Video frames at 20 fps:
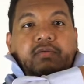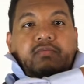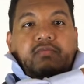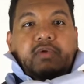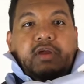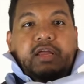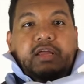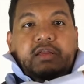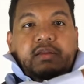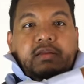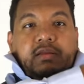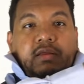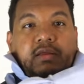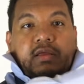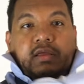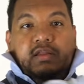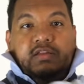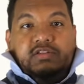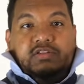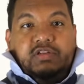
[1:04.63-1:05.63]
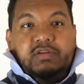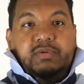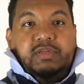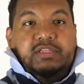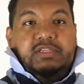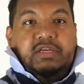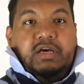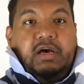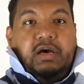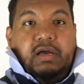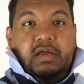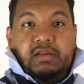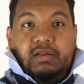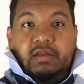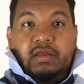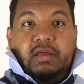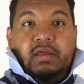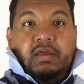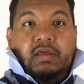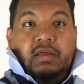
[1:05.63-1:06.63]
right? It's going to be taut
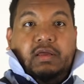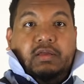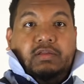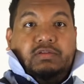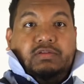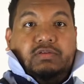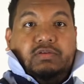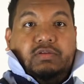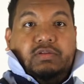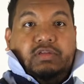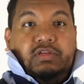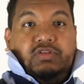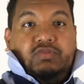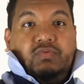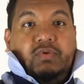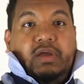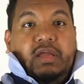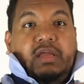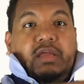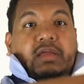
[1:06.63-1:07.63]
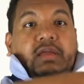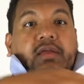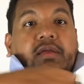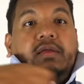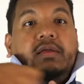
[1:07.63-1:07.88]
to this way.